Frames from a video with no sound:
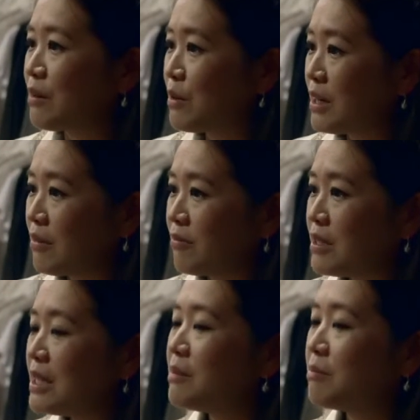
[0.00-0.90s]
and create a
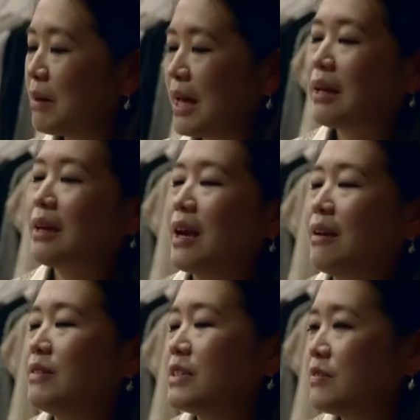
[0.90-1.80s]
really blank
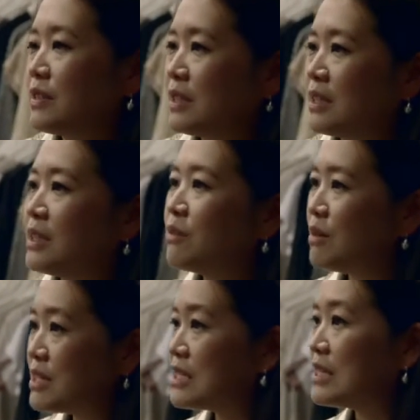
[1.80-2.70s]
canvas for
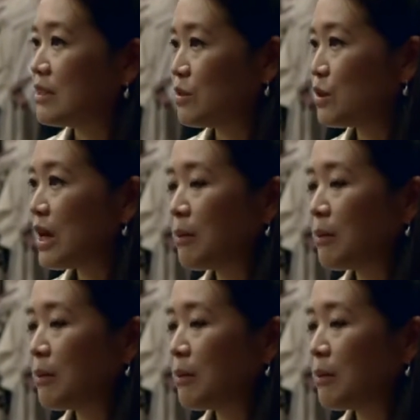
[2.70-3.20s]
the resident to